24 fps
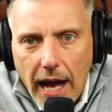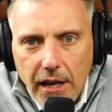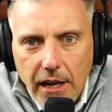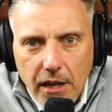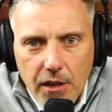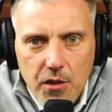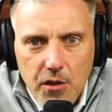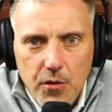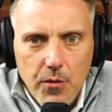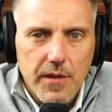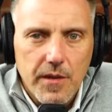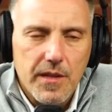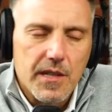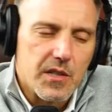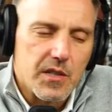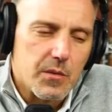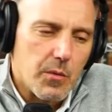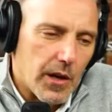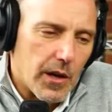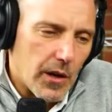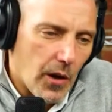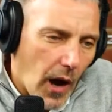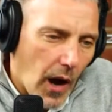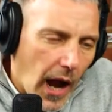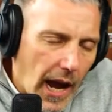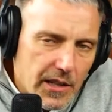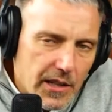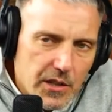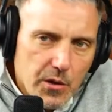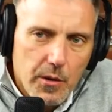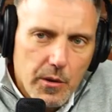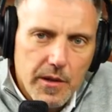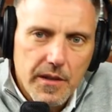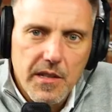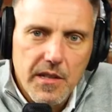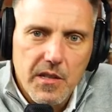i could do it this way or i
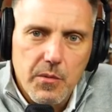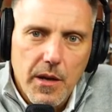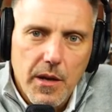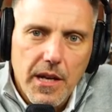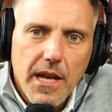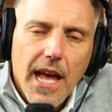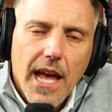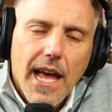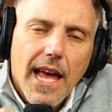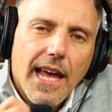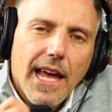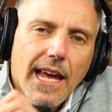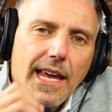do it this way